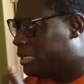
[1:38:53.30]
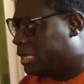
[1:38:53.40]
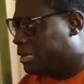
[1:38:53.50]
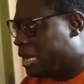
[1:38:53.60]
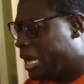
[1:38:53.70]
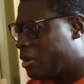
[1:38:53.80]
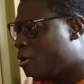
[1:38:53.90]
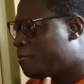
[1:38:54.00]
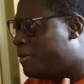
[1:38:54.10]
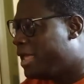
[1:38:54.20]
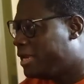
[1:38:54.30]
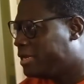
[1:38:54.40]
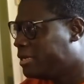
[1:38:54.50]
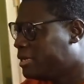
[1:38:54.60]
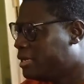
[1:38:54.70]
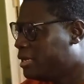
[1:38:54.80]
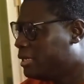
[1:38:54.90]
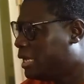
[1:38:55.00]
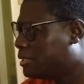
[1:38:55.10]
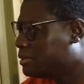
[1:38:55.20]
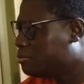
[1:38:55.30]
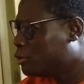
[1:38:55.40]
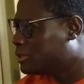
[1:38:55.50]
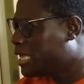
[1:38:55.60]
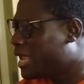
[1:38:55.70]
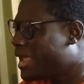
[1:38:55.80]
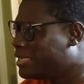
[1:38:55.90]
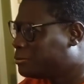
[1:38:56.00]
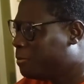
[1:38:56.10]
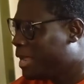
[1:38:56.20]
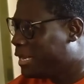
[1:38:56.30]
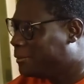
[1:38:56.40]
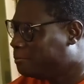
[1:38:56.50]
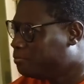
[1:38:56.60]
the complaint that Mozar has made.